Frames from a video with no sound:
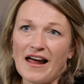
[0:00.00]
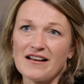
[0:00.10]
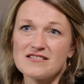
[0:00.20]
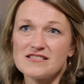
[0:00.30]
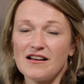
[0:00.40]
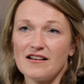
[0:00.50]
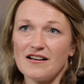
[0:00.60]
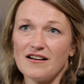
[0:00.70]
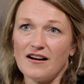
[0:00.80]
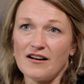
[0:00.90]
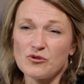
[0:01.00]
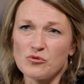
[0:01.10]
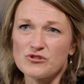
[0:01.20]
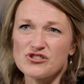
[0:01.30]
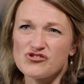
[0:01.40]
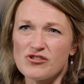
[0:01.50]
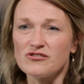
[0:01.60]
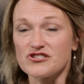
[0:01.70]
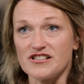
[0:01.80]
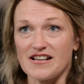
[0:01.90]
and I thought what a
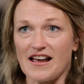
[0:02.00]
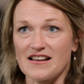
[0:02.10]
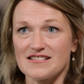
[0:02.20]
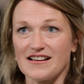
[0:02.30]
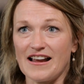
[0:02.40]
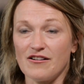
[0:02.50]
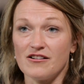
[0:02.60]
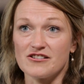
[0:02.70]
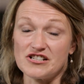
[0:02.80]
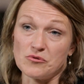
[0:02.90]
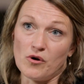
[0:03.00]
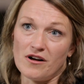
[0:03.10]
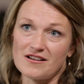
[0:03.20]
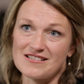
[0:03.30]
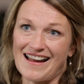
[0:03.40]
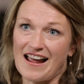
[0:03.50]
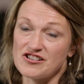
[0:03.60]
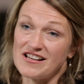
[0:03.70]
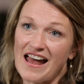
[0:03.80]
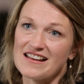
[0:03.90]
struggle she'd had and how hard she'd worked and how
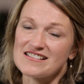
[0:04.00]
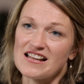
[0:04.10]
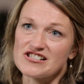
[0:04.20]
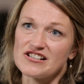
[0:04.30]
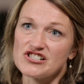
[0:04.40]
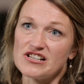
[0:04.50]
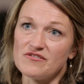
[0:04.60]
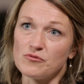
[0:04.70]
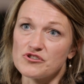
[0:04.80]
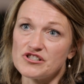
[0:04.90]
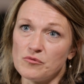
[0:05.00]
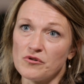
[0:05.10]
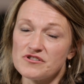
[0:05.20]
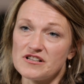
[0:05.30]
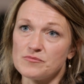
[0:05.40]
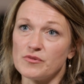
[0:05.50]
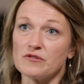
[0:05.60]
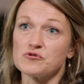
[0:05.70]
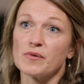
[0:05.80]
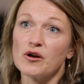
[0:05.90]
she hadn't actually achieved what she wanted, but
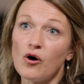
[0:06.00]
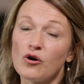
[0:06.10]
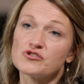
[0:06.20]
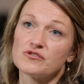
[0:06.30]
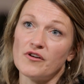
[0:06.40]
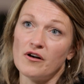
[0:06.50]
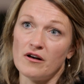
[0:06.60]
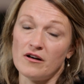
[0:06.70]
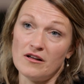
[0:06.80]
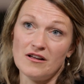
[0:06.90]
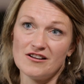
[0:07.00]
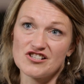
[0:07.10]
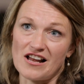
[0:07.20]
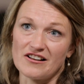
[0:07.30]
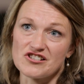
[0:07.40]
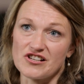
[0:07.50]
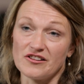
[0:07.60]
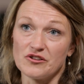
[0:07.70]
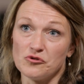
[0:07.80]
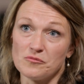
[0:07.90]
it was because of her
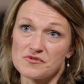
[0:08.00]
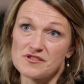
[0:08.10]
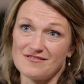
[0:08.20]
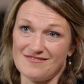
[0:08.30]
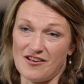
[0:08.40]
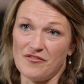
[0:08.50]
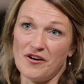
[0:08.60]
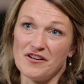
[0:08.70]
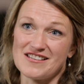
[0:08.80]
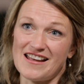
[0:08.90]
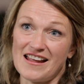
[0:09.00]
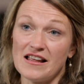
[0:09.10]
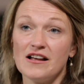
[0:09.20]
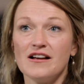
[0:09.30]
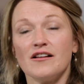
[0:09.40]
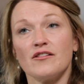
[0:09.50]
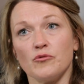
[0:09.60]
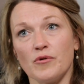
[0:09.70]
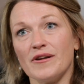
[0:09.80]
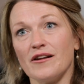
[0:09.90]
challenging the norms of her day
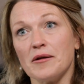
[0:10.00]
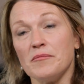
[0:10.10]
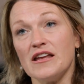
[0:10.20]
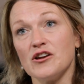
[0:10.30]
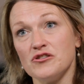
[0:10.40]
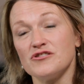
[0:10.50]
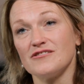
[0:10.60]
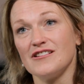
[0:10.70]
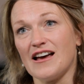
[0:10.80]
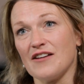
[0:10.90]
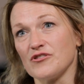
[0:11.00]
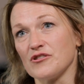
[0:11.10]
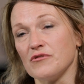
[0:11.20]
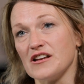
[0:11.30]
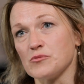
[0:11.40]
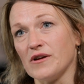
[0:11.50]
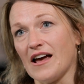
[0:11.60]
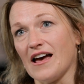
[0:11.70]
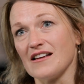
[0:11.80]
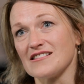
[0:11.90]
that women like me could have the careers we
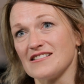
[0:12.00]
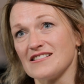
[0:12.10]
had.